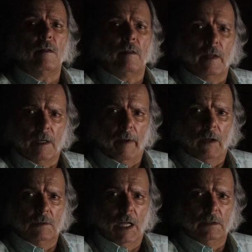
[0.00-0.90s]
Think
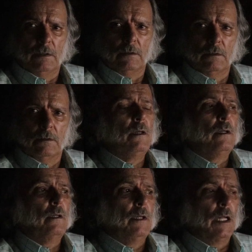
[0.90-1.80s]
about that.
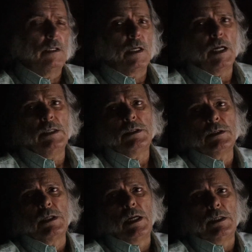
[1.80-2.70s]
That crazy
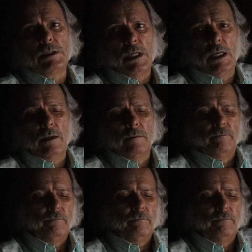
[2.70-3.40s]
Zelensky